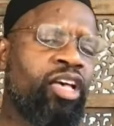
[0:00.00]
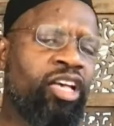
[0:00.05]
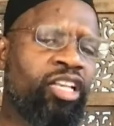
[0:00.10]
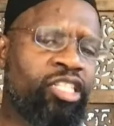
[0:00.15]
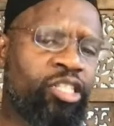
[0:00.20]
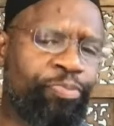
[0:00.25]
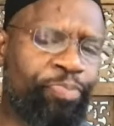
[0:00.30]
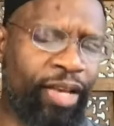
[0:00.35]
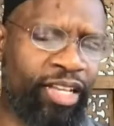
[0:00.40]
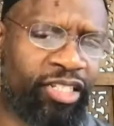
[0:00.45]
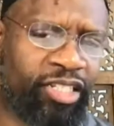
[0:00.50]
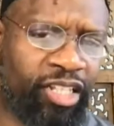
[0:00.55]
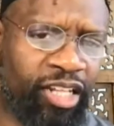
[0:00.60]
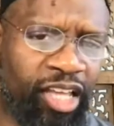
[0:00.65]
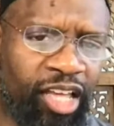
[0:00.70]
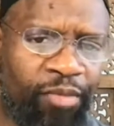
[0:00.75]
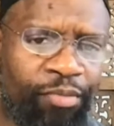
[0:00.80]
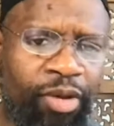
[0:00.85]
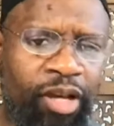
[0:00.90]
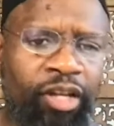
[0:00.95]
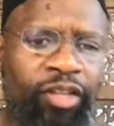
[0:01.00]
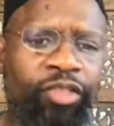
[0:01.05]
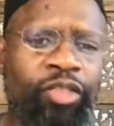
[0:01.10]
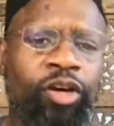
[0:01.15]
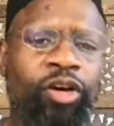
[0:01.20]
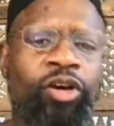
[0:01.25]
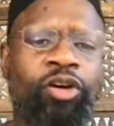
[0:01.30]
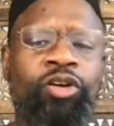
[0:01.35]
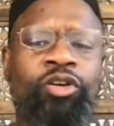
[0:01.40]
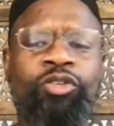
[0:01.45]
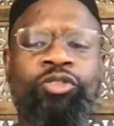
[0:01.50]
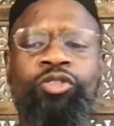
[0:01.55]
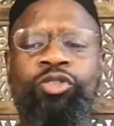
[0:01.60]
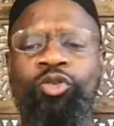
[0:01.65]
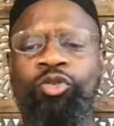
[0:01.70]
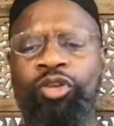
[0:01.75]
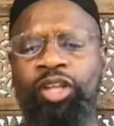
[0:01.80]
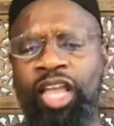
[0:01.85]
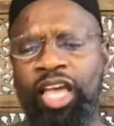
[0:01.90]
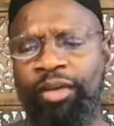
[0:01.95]
especially among
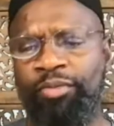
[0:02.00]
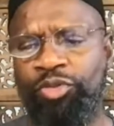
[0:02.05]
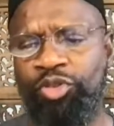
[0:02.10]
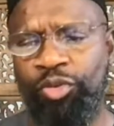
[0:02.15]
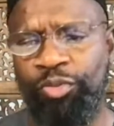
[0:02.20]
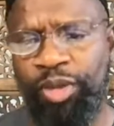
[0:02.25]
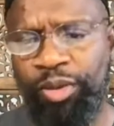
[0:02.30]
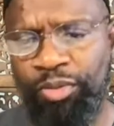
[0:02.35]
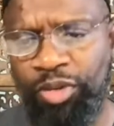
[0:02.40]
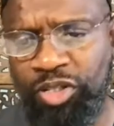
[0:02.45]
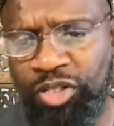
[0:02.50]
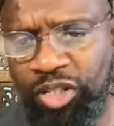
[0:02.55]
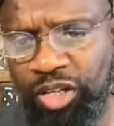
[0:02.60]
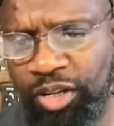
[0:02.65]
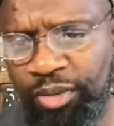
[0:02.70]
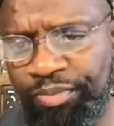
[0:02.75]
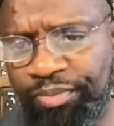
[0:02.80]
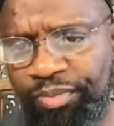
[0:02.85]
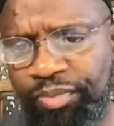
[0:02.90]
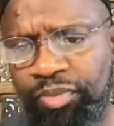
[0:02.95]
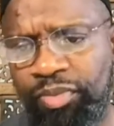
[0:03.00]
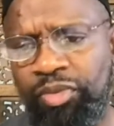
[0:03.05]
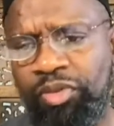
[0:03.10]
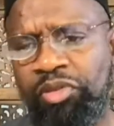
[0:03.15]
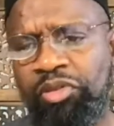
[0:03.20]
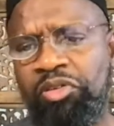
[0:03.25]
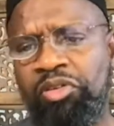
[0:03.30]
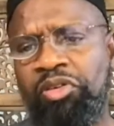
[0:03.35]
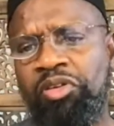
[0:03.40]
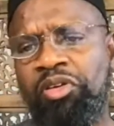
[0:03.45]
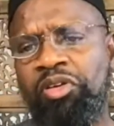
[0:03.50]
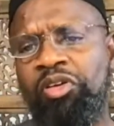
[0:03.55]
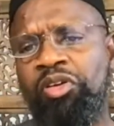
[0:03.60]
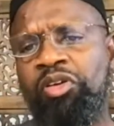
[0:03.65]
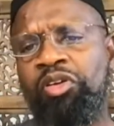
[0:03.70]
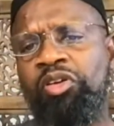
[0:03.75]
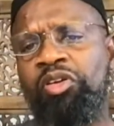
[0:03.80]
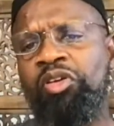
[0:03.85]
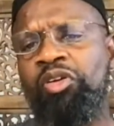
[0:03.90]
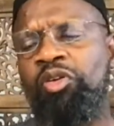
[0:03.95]
those who claim to be Muslim,
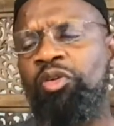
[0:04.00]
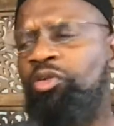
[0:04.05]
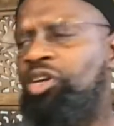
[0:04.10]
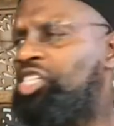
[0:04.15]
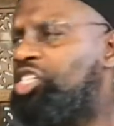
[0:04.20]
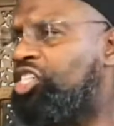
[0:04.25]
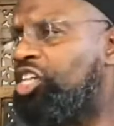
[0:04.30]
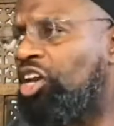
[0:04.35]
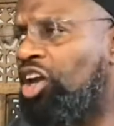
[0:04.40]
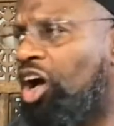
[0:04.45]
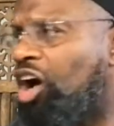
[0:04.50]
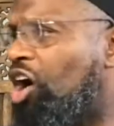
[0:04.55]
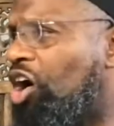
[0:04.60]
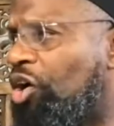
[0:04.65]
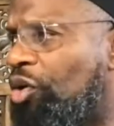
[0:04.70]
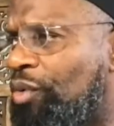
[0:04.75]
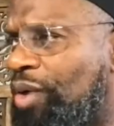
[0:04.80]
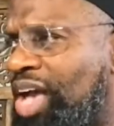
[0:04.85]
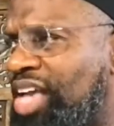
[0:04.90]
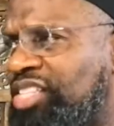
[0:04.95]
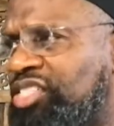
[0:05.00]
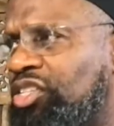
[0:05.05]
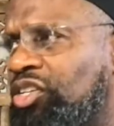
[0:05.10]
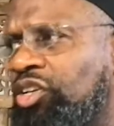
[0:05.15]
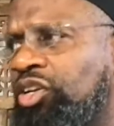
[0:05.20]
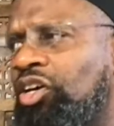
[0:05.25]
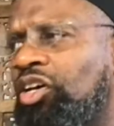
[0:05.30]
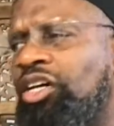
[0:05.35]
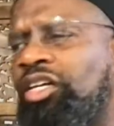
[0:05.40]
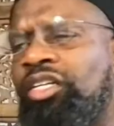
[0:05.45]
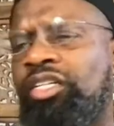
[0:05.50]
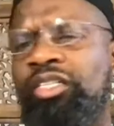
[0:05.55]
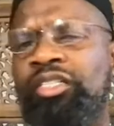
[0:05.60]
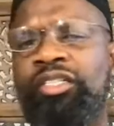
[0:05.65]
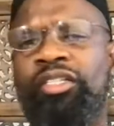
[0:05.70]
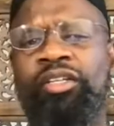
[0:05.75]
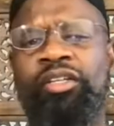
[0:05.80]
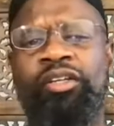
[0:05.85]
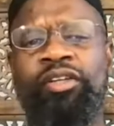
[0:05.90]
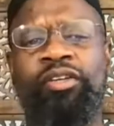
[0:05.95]
we should always look
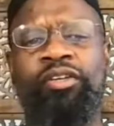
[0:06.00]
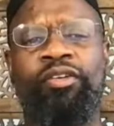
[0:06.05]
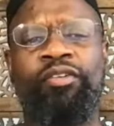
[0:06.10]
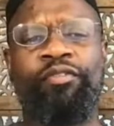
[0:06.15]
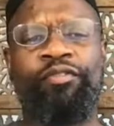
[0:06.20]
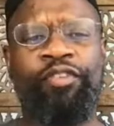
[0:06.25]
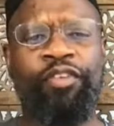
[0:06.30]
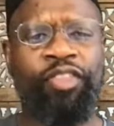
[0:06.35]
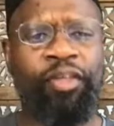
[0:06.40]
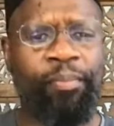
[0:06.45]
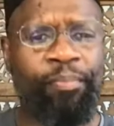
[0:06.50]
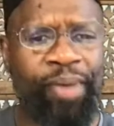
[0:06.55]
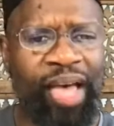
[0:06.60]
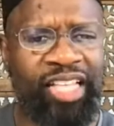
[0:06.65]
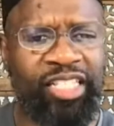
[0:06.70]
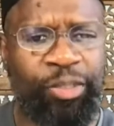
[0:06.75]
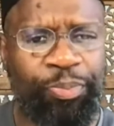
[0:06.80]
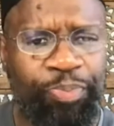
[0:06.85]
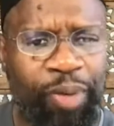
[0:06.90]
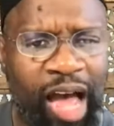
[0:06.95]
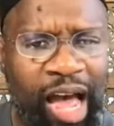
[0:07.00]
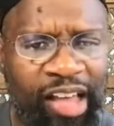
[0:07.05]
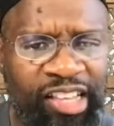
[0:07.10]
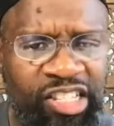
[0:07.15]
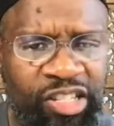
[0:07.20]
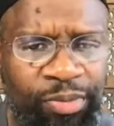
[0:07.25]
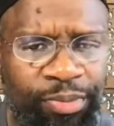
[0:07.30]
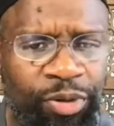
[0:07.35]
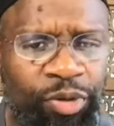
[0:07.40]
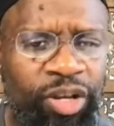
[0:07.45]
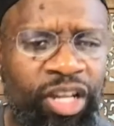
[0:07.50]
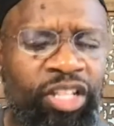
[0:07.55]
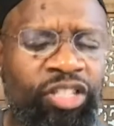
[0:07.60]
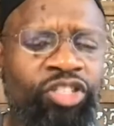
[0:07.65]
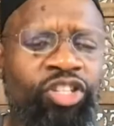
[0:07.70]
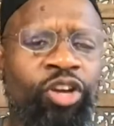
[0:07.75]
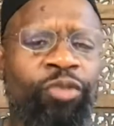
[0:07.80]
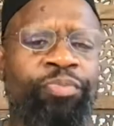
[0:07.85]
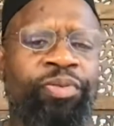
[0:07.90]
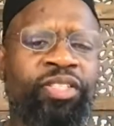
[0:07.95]
for the best possible
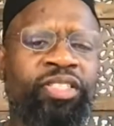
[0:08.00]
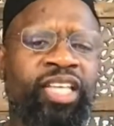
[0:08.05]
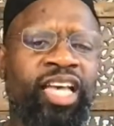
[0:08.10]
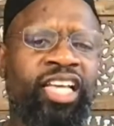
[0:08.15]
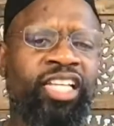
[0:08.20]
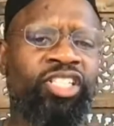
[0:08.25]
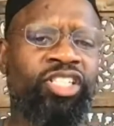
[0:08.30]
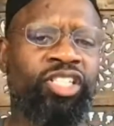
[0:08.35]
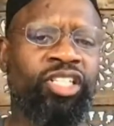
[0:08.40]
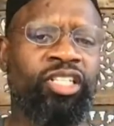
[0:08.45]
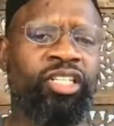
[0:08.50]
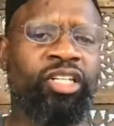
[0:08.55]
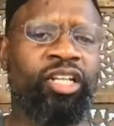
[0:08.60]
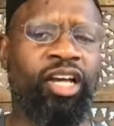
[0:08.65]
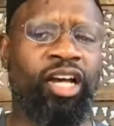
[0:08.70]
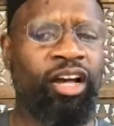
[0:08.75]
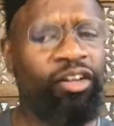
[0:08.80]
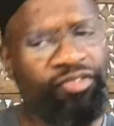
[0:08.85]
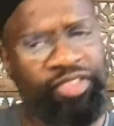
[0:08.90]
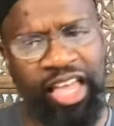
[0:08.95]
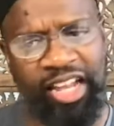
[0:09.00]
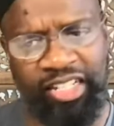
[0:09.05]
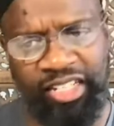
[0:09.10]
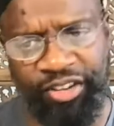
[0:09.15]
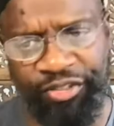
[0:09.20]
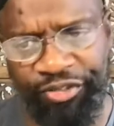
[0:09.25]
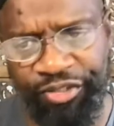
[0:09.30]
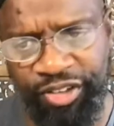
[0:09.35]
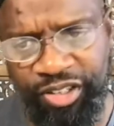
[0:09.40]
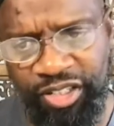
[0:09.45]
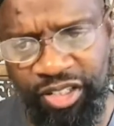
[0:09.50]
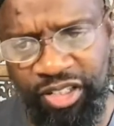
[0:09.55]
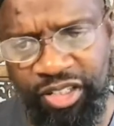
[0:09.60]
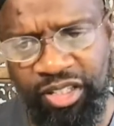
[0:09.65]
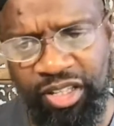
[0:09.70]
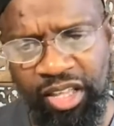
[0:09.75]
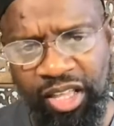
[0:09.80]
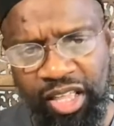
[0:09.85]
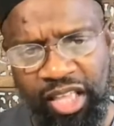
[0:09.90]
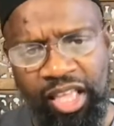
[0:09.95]
interpretation of that
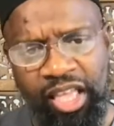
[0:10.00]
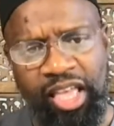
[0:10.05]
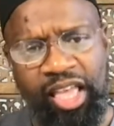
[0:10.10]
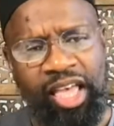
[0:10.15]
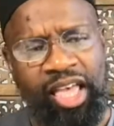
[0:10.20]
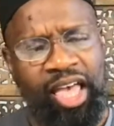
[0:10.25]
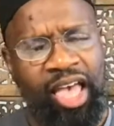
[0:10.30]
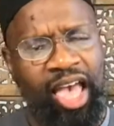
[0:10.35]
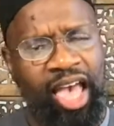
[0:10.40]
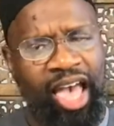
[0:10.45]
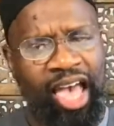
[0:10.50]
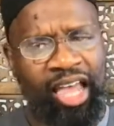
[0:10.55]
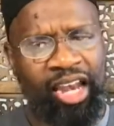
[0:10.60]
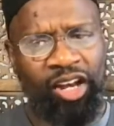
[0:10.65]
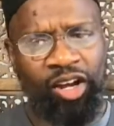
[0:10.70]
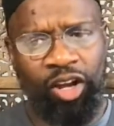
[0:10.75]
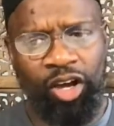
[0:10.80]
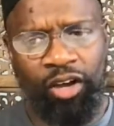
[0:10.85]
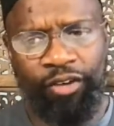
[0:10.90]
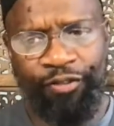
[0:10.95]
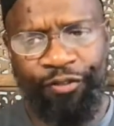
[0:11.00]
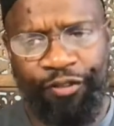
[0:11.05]
difference. and look